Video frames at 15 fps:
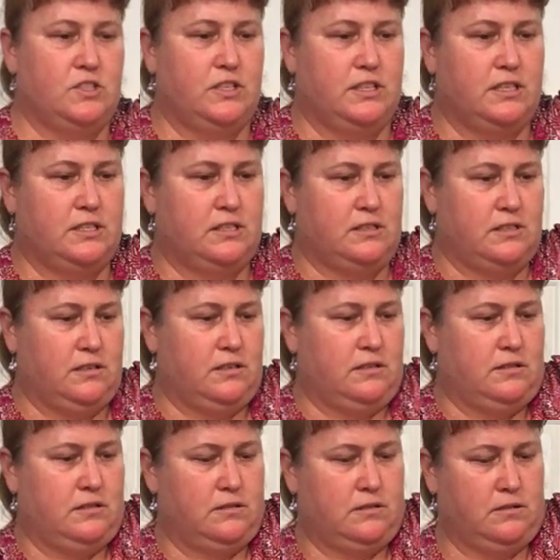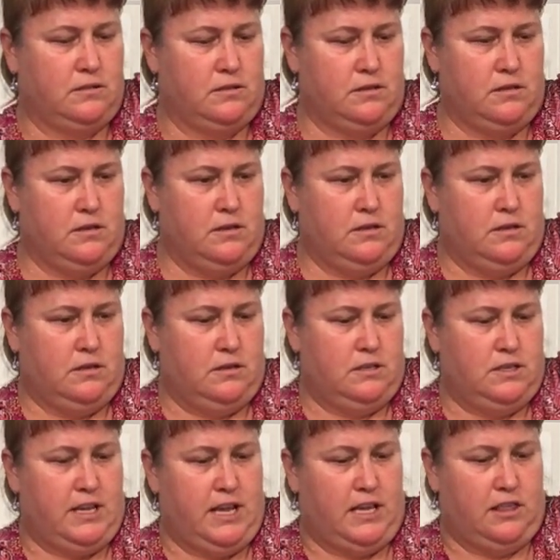just
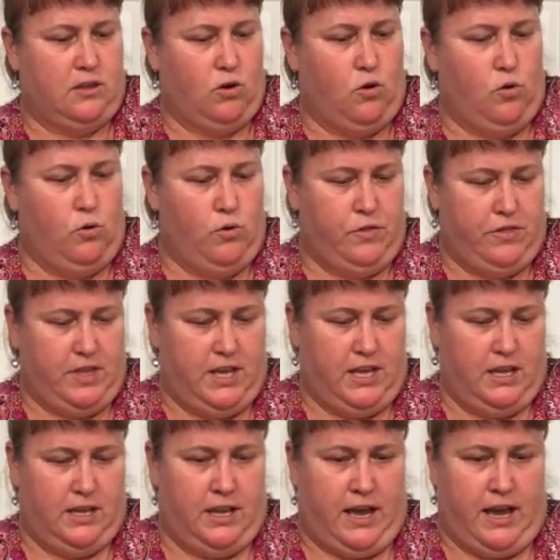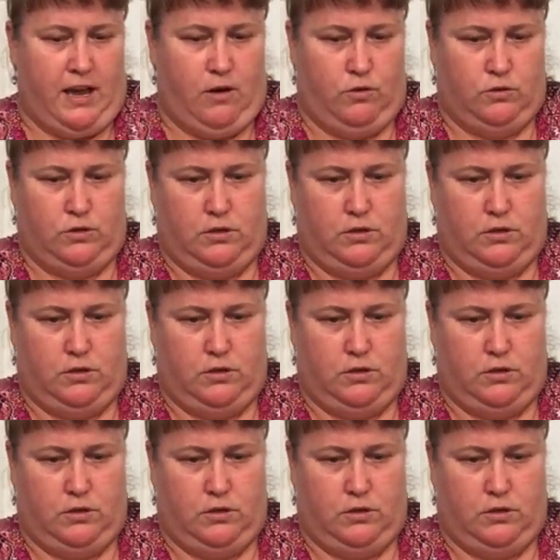take the whole thing out